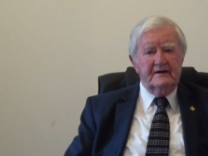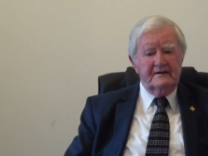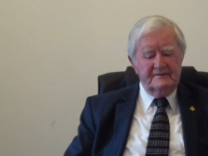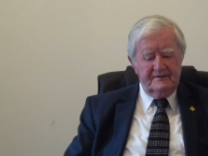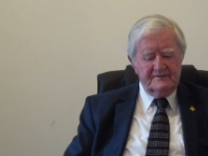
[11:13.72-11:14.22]

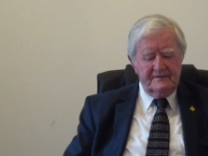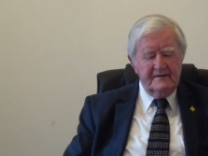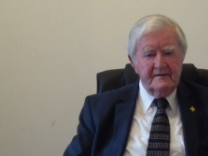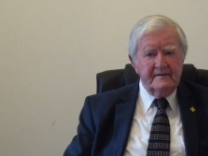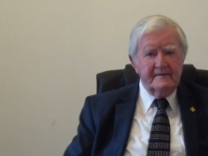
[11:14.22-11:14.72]
Sorry to put you on the
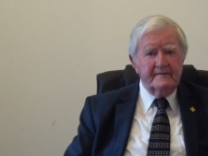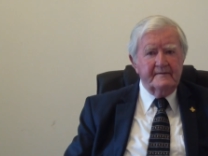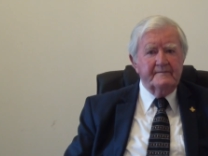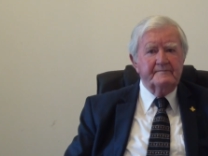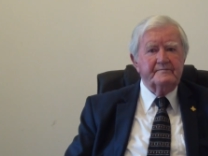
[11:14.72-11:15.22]
spot now for the
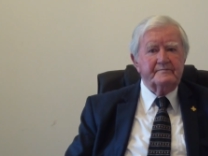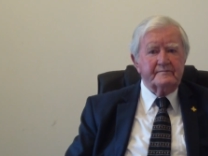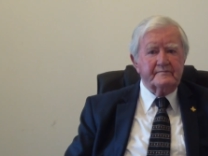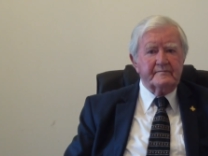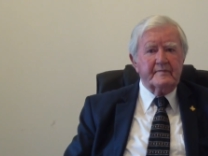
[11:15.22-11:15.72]
Christmas
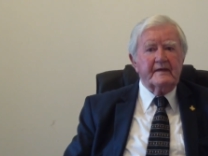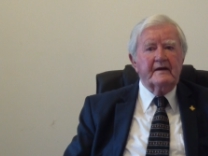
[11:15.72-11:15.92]
Carol, but